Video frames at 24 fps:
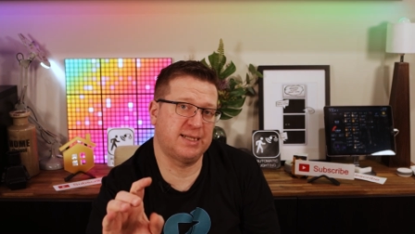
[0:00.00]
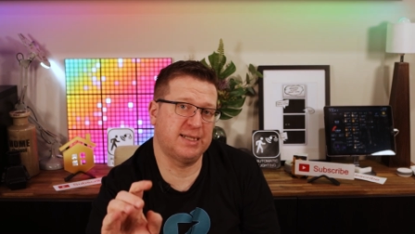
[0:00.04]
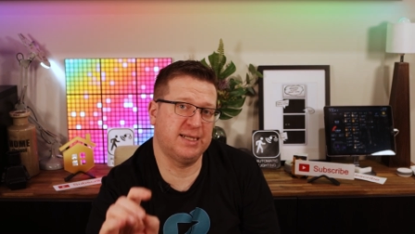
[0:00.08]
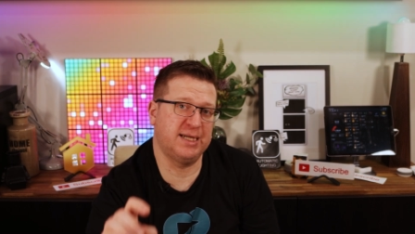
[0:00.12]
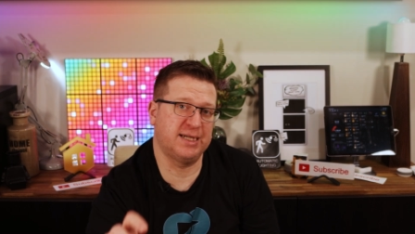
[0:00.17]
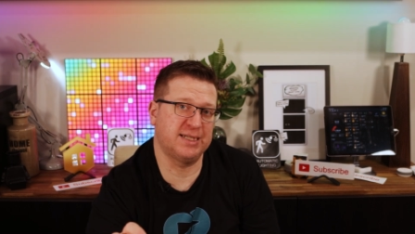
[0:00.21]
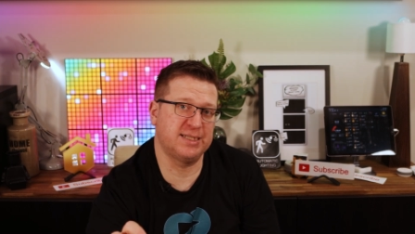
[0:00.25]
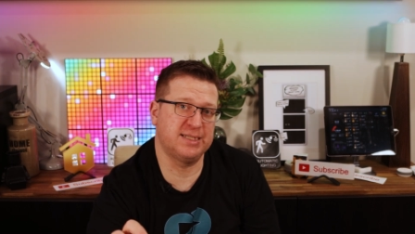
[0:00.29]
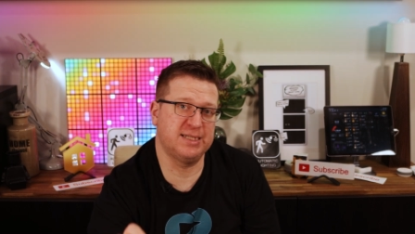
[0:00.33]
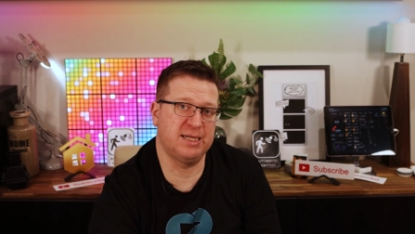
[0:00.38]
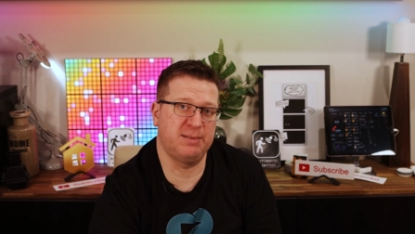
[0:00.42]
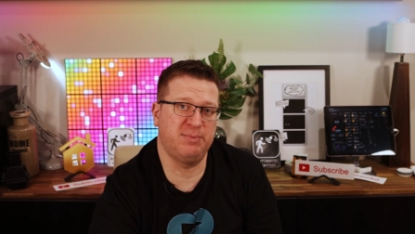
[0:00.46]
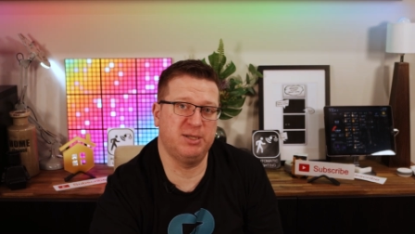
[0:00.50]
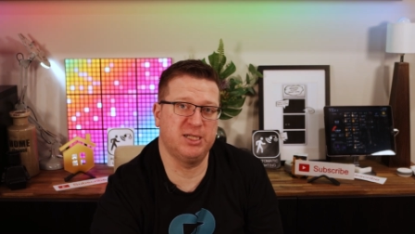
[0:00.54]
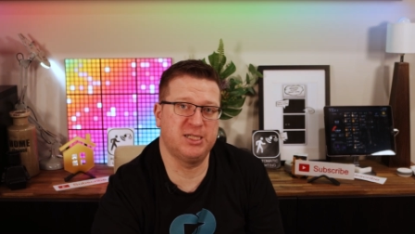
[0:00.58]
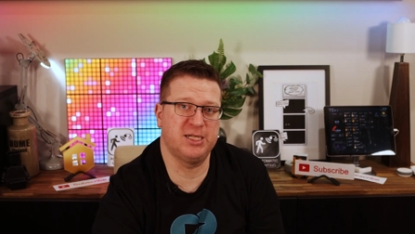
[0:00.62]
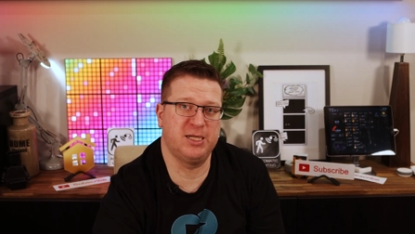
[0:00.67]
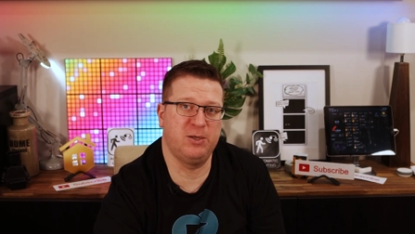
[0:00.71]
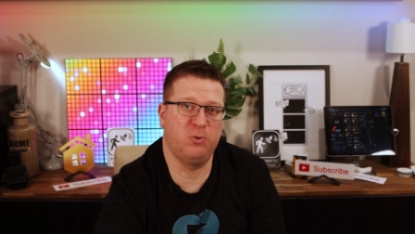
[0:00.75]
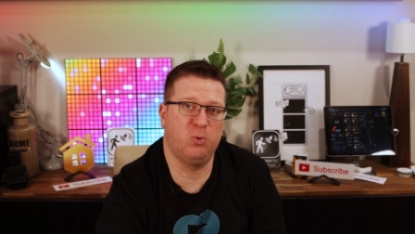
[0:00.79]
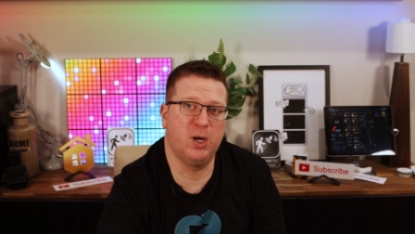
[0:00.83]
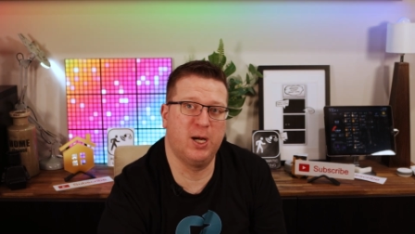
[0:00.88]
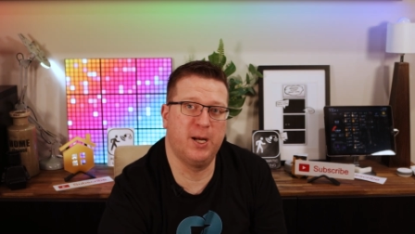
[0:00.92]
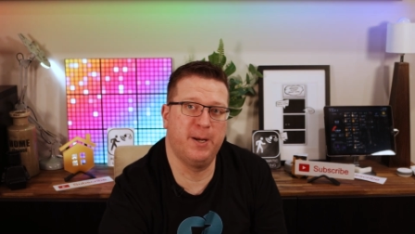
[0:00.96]
Connect
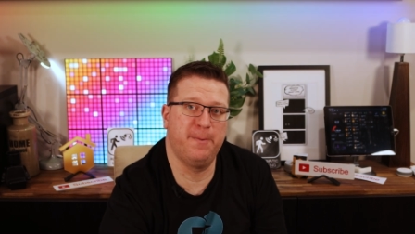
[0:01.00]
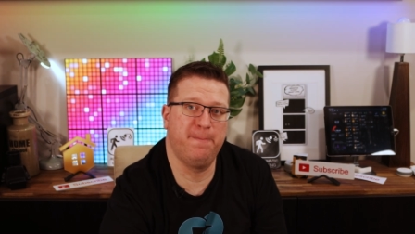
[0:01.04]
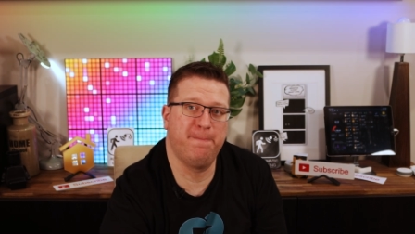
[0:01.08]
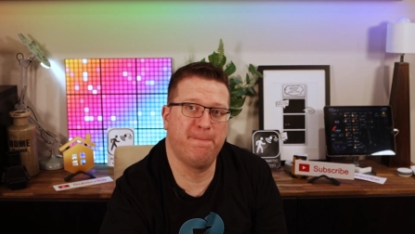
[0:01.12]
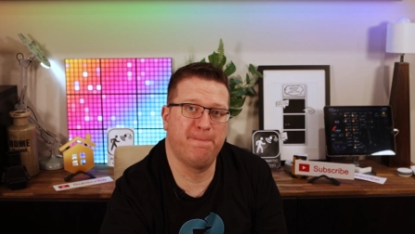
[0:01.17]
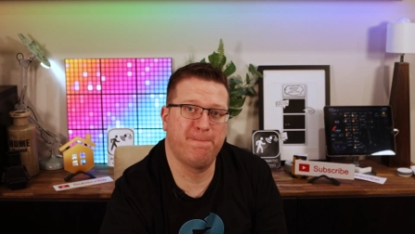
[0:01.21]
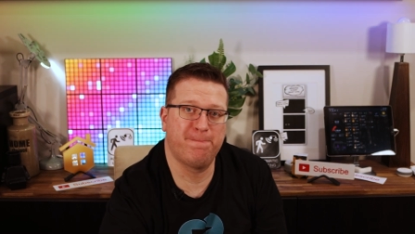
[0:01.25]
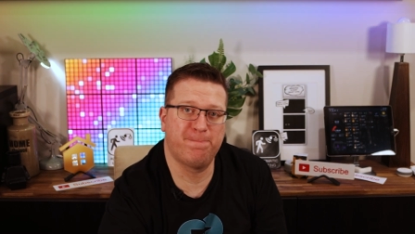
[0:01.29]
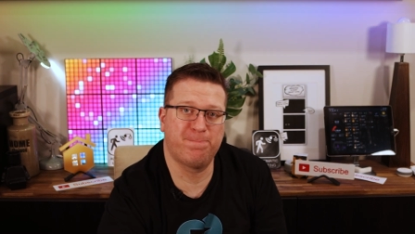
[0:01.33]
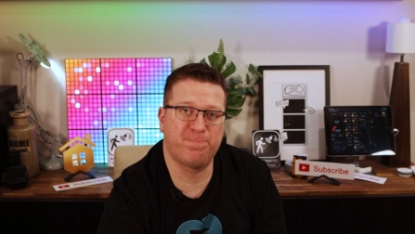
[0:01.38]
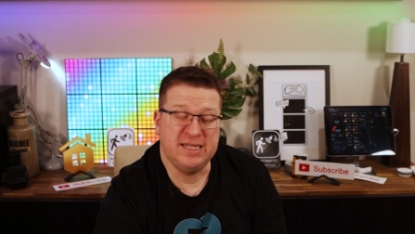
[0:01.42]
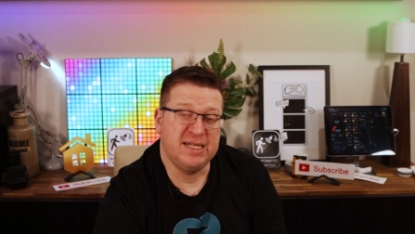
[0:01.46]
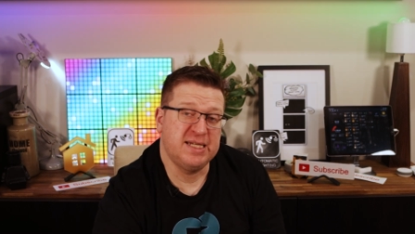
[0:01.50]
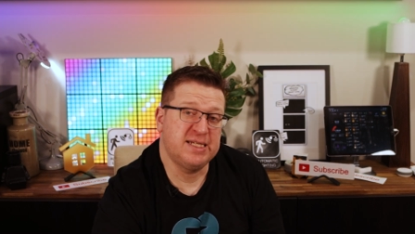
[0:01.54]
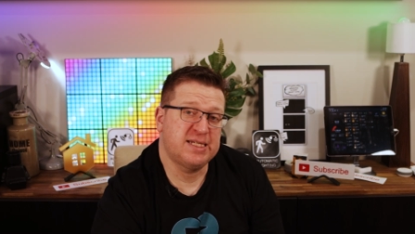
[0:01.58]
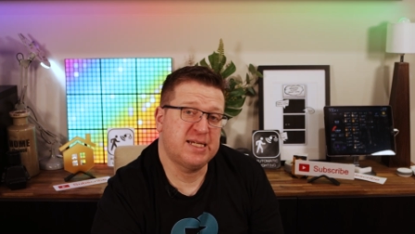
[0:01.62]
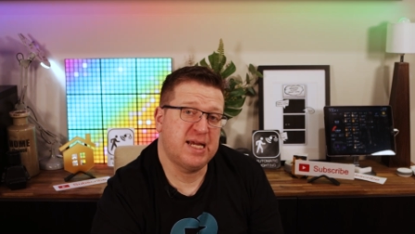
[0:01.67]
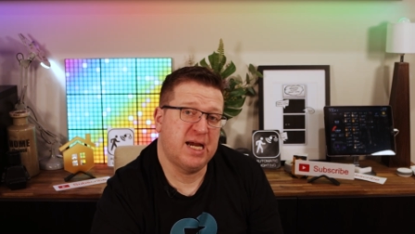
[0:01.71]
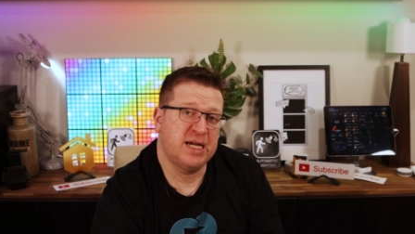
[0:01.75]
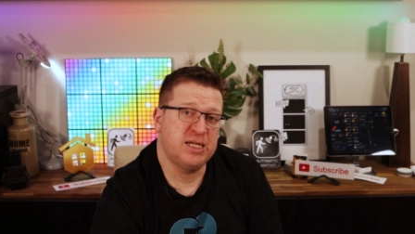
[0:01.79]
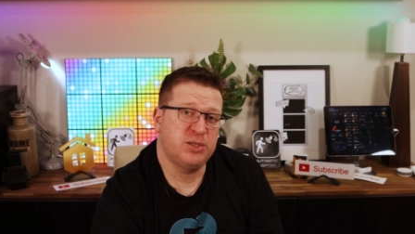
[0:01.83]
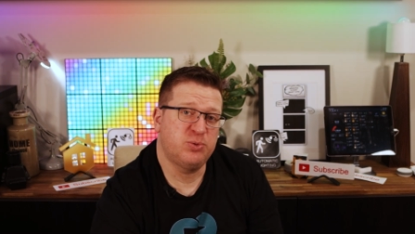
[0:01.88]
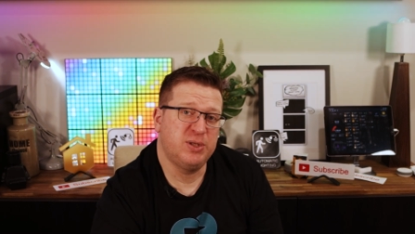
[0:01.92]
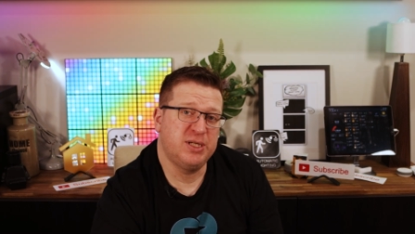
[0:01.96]
ZBT1. In this
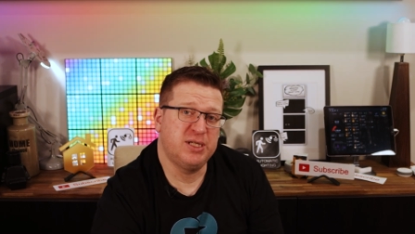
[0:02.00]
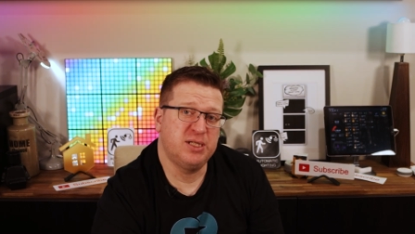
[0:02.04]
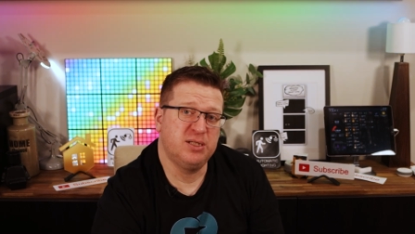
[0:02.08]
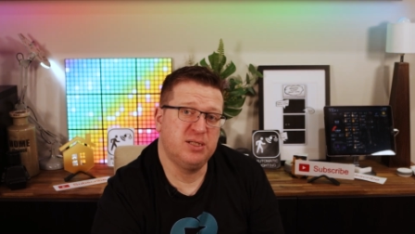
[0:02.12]
case, we